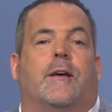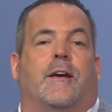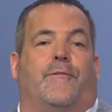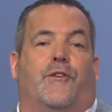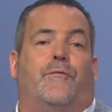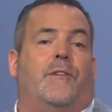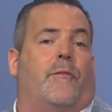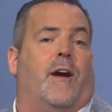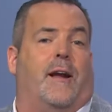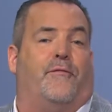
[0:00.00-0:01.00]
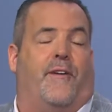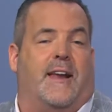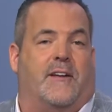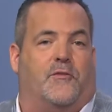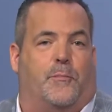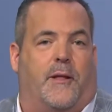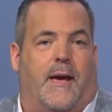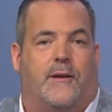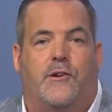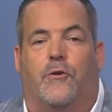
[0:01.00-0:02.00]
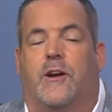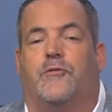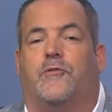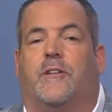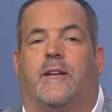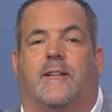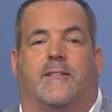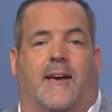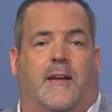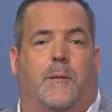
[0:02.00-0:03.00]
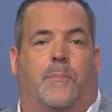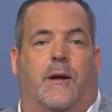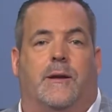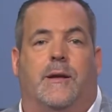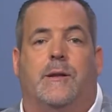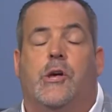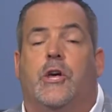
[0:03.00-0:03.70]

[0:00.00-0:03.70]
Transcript: If you've never had a financial plan, you're interested in a second opinion,